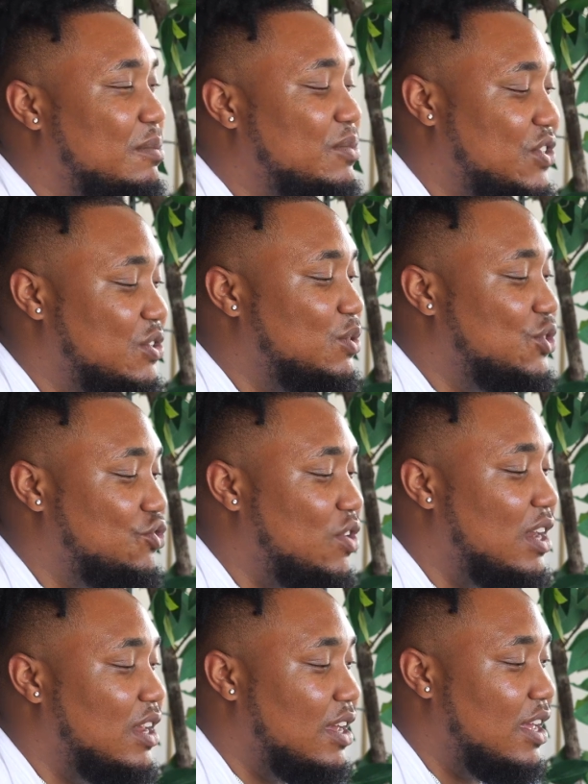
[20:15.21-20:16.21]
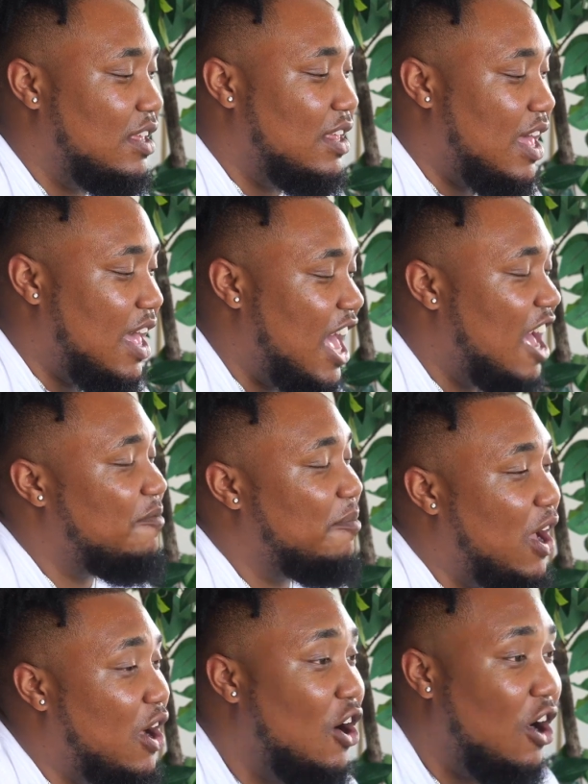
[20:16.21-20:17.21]
She was trying to have
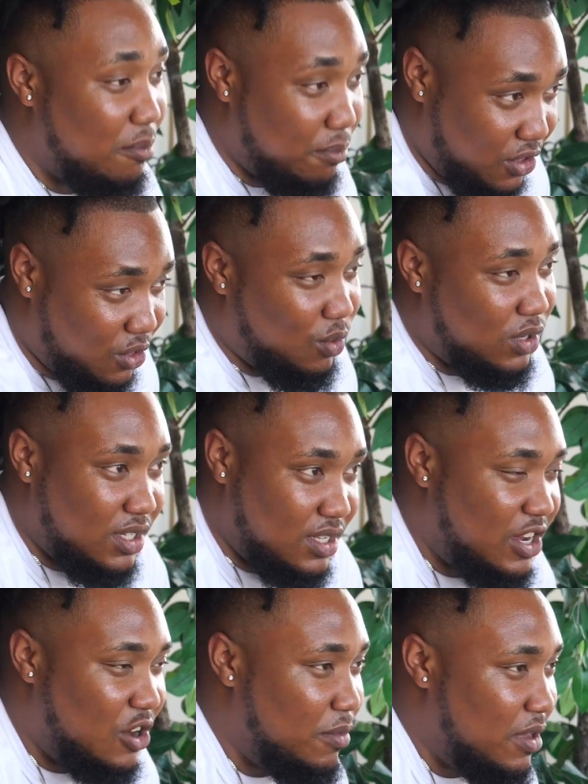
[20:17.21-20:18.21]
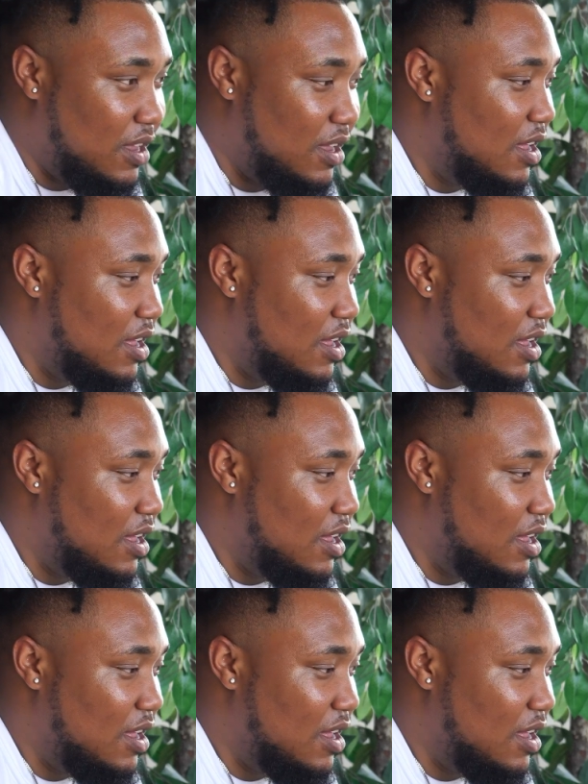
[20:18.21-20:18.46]
my aunt be the one to tell me.